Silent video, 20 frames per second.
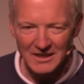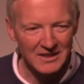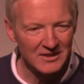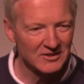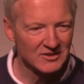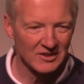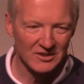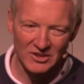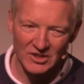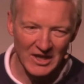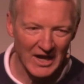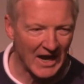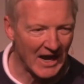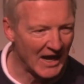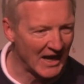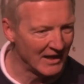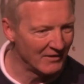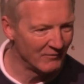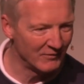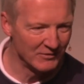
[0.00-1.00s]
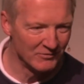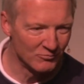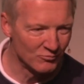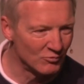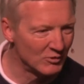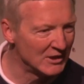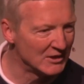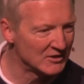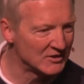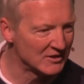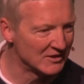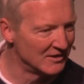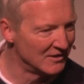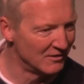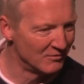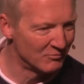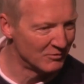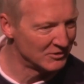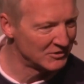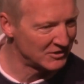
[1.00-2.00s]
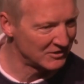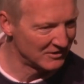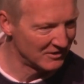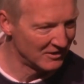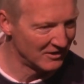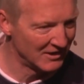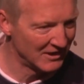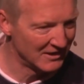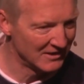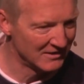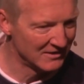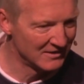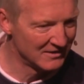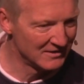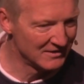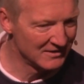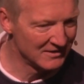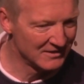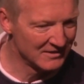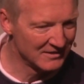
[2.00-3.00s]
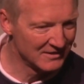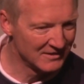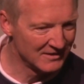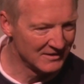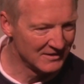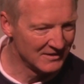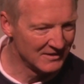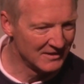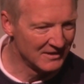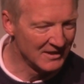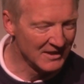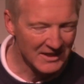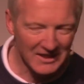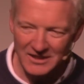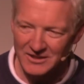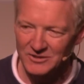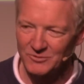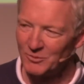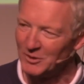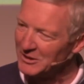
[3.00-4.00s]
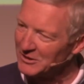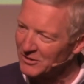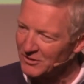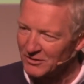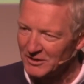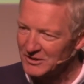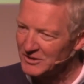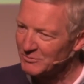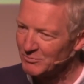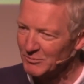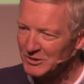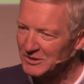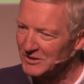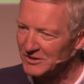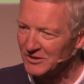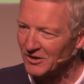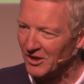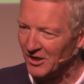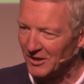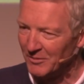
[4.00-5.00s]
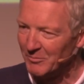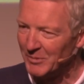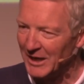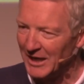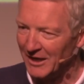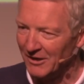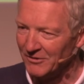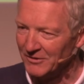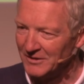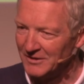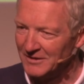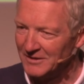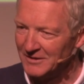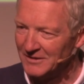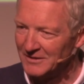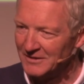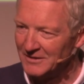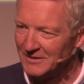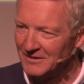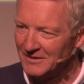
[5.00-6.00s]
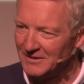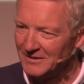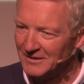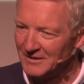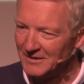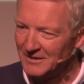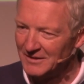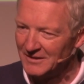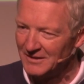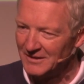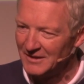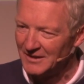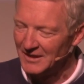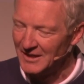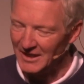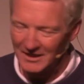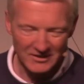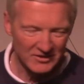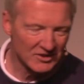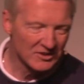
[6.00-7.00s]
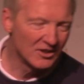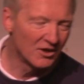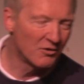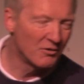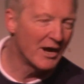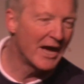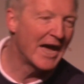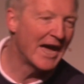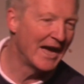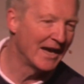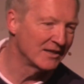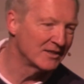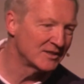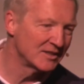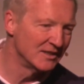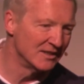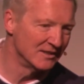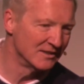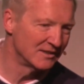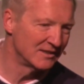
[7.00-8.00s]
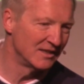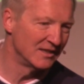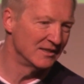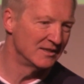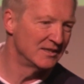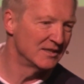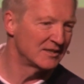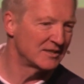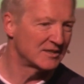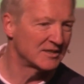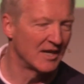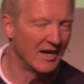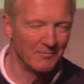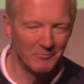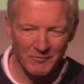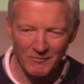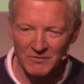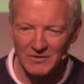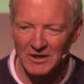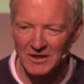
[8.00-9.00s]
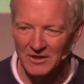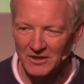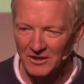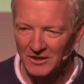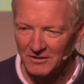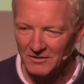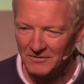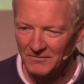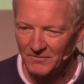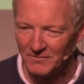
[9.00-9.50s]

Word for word: he is alive and risen and returning. He is what Christmas is all about. And it's no accident that at this time of year,